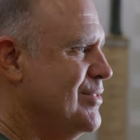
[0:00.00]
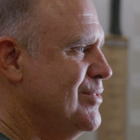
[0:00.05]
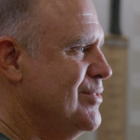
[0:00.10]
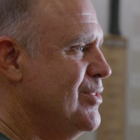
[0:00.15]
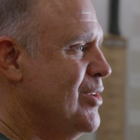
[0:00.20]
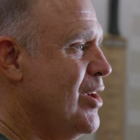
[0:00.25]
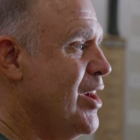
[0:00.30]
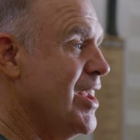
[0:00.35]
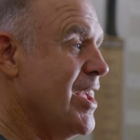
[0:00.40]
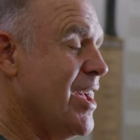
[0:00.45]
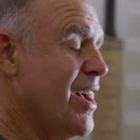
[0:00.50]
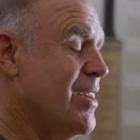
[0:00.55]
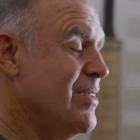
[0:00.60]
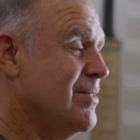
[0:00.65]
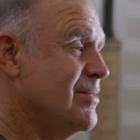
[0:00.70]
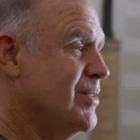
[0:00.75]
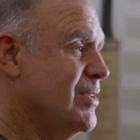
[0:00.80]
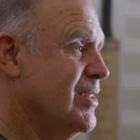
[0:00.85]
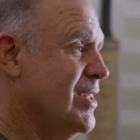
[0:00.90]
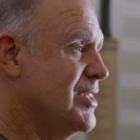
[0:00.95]
Rightio,
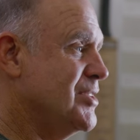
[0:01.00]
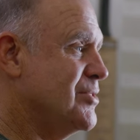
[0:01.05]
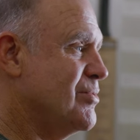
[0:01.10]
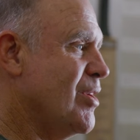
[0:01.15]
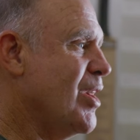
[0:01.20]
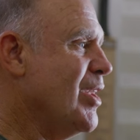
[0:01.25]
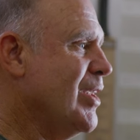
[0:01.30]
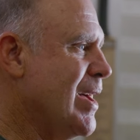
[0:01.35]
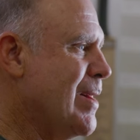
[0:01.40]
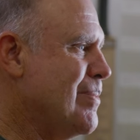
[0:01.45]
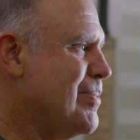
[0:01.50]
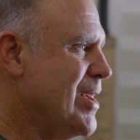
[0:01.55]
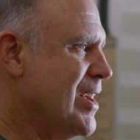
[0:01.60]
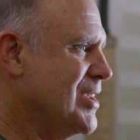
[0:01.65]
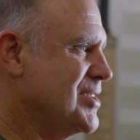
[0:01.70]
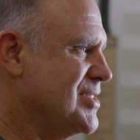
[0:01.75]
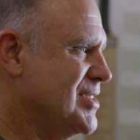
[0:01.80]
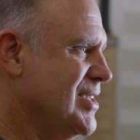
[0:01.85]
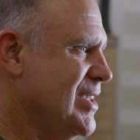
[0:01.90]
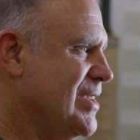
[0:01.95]
well let's roll up our
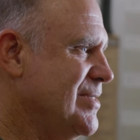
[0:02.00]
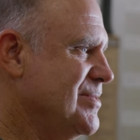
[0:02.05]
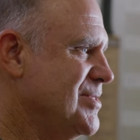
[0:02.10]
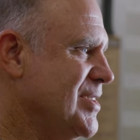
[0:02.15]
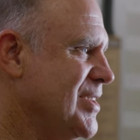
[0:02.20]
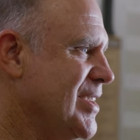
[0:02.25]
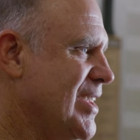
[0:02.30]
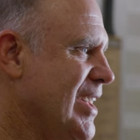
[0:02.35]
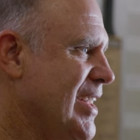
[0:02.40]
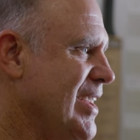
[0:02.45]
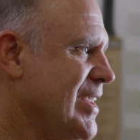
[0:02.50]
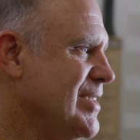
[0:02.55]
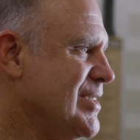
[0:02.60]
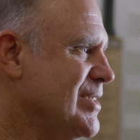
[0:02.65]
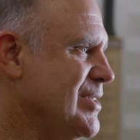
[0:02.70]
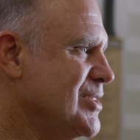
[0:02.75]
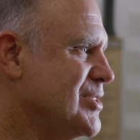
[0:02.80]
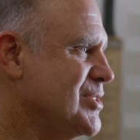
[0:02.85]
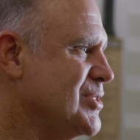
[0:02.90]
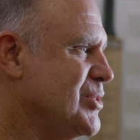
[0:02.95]
sleeves and get into
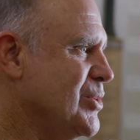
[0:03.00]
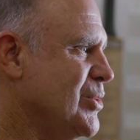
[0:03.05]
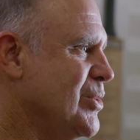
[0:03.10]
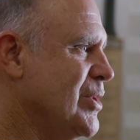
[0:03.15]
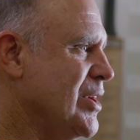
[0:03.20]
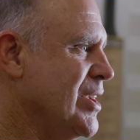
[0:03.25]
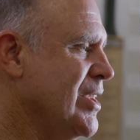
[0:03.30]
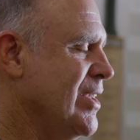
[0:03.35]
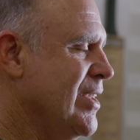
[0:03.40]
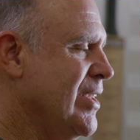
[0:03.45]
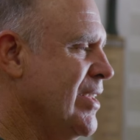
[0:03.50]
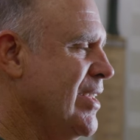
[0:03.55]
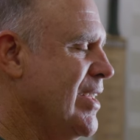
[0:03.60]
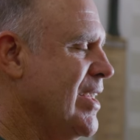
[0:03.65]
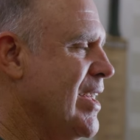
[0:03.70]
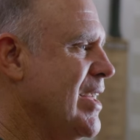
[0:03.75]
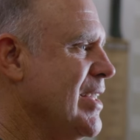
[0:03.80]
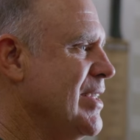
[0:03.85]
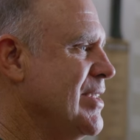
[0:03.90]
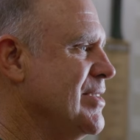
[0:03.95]
this story
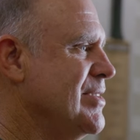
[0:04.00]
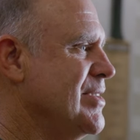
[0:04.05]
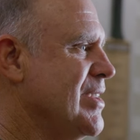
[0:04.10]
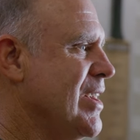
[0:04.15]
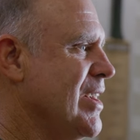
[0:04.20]
and